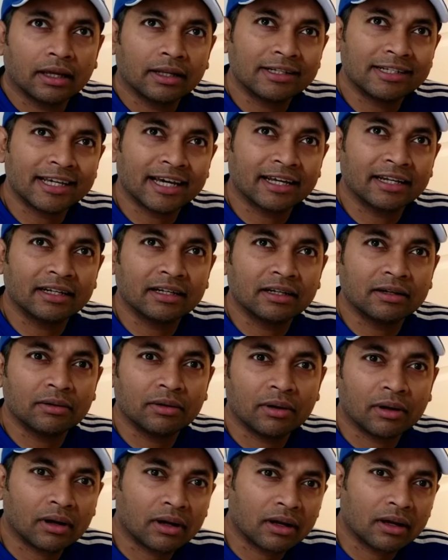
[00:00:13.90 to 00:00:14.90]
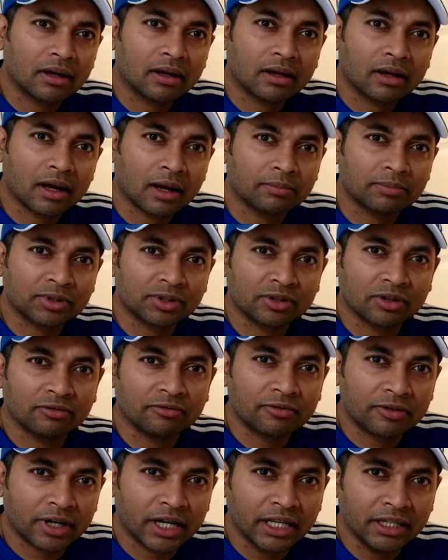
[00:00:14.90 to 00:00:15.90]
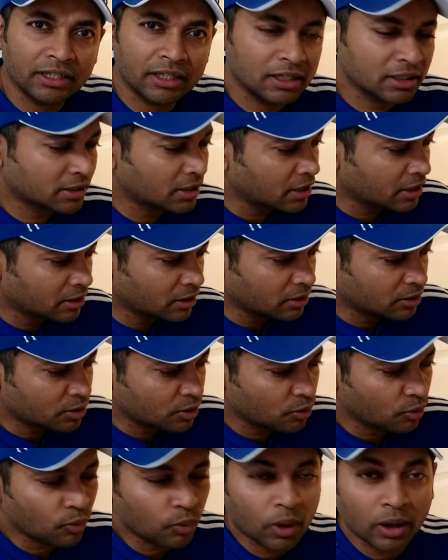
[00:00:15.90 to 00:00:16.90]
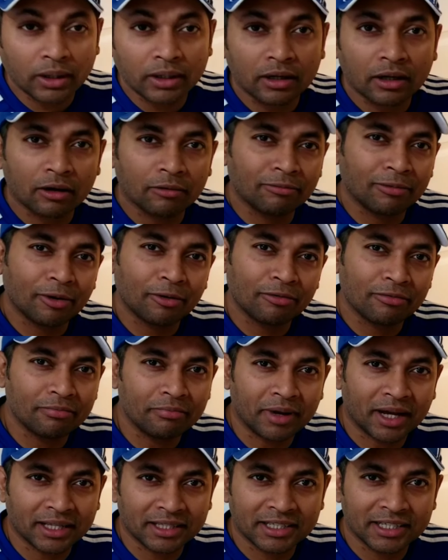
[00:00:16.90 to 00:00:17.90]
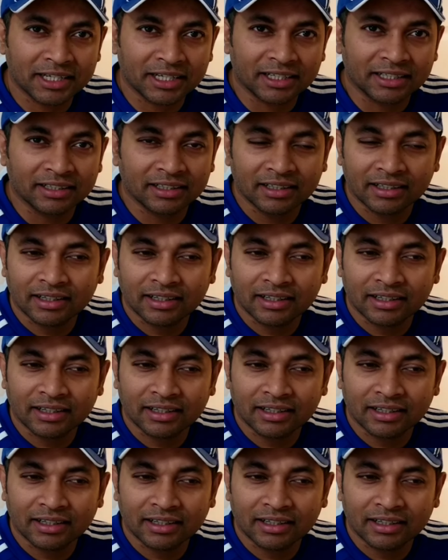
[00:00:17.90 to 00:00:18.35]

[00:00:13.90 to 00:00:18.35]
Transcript: 10 cups of green tea is equal to 1 cup of matcha